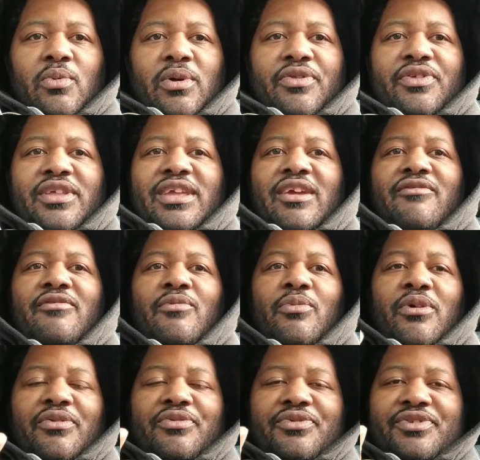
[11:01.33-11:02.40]
with
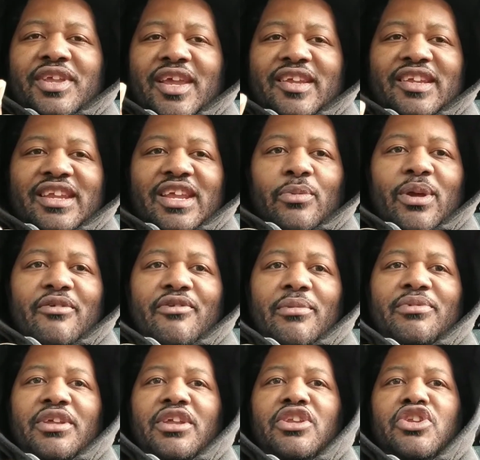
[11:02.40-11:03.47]
taking it away from
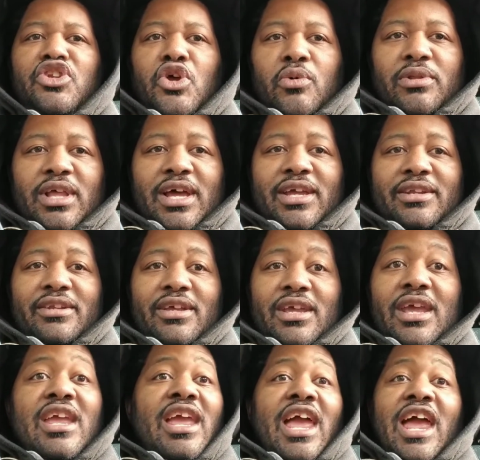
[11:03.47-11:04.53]
the Note line,
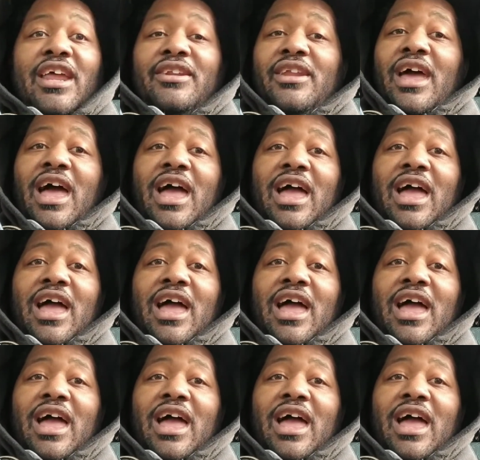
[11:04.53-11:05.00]
and